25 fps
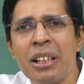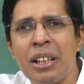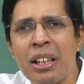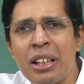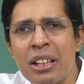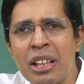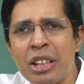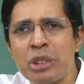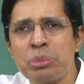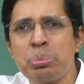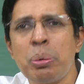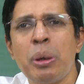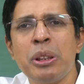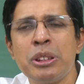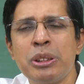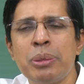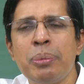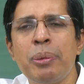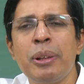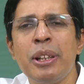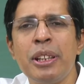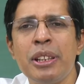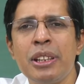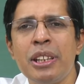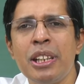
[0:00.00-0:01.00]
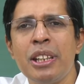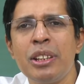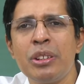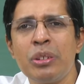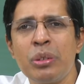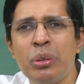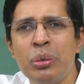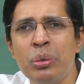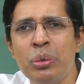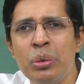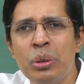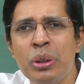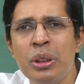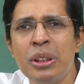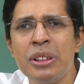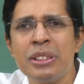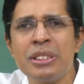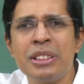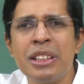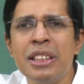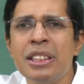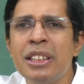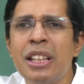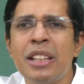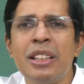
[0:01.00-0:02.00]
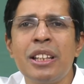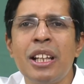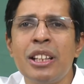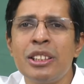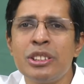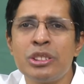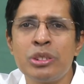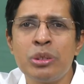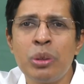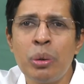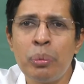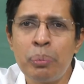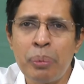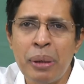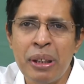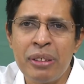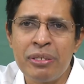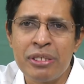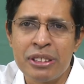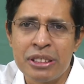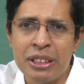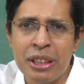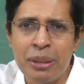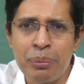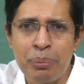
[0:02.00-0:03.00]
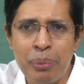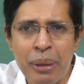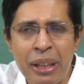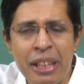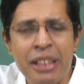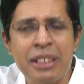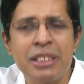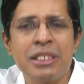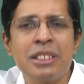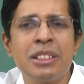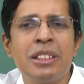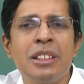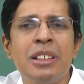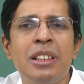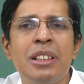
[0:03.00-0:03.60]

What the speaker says: responsibility to see that there is no privacy breach.